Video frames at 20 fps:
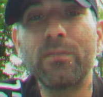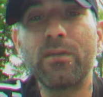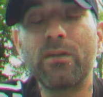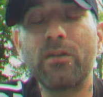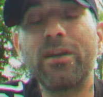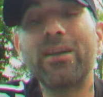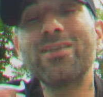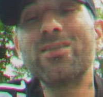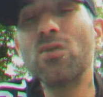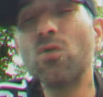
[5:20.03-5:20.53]
or
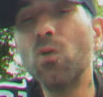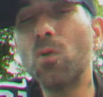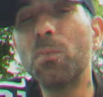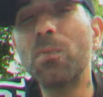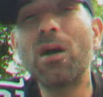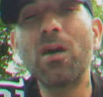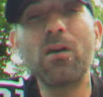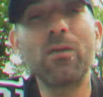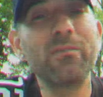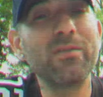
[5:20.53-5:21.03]
he knew
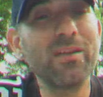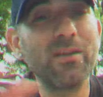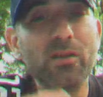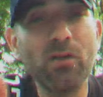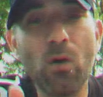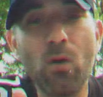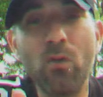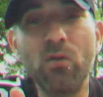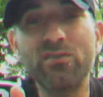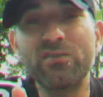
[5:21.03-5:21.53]
about him, didn't
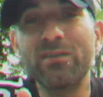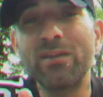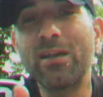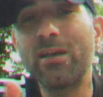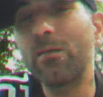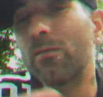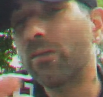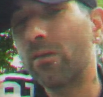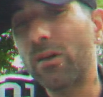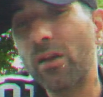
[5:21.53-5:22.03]
know his
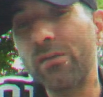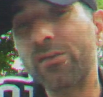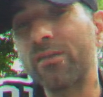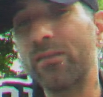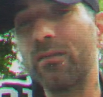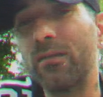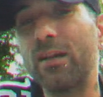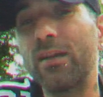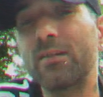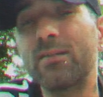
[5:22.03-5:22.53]
name or nothing
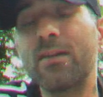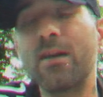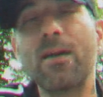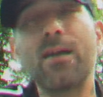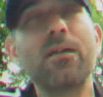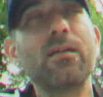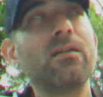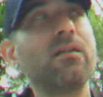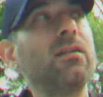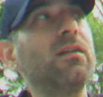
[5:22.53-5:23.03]
like that.